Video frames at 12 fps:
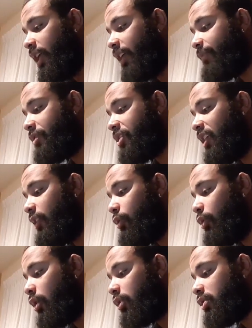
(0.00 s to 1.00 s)
if she
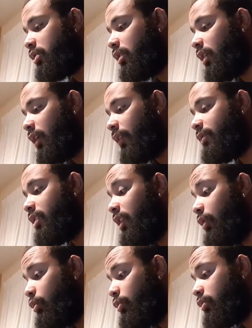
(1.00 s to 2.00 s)
lost, if
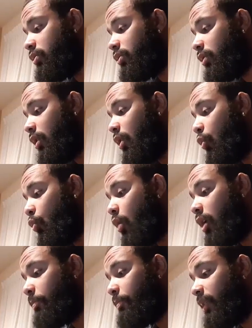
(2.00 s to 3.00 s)
she lose
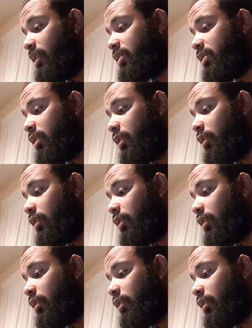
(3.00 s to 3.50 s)
one piece,